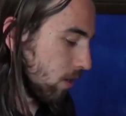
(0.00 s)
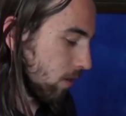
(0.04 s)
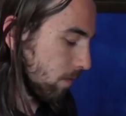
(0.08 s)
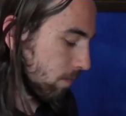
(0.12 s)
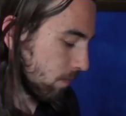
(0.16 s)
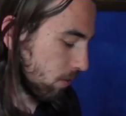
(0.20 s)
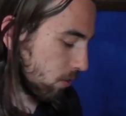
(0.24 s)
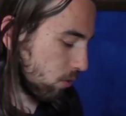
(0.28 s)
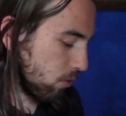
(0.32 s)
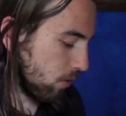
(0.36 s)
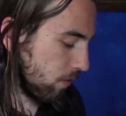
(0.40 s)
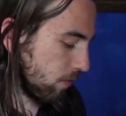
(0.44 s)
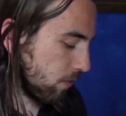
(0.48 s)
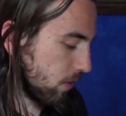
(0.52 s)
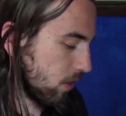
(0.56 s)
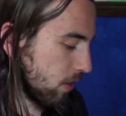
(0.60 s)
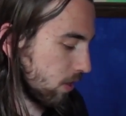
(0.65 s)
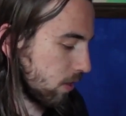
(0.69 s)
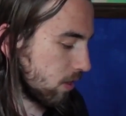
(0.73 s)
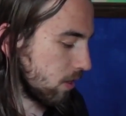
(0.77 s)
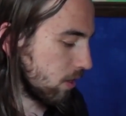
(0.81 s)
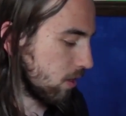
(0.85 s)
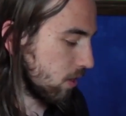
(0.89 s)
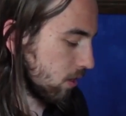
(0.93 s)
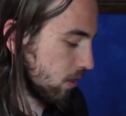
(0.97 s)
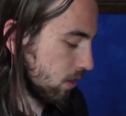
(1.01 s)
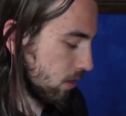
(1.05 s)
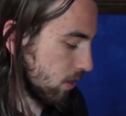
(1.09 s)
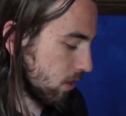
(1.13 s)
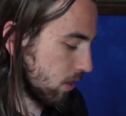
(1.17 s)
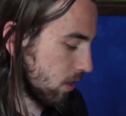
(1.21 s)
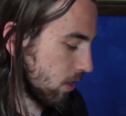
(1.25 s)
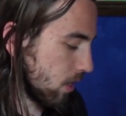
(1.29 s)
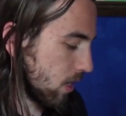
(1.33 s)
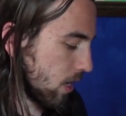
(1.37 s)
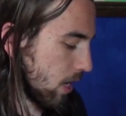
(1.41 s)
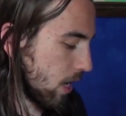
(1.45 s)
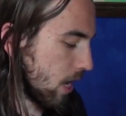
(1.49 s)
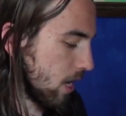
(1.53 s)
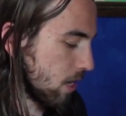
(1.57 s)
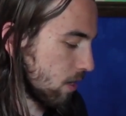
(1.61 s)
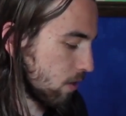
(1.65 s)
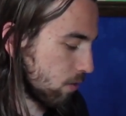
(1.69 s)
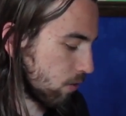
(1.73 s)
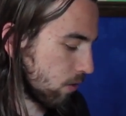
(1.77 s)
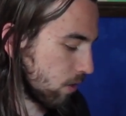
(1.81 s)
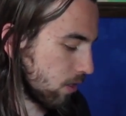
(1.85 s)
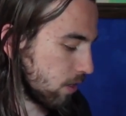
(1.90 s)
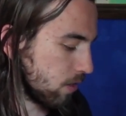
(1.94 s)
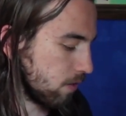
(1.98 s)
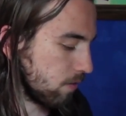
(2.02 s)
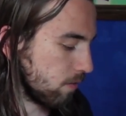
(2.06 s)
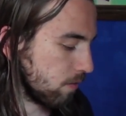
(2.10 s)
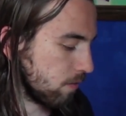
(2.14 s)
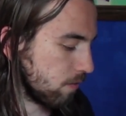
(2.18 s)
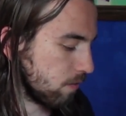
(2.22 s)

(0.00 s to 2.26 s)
3 front, 8 crit,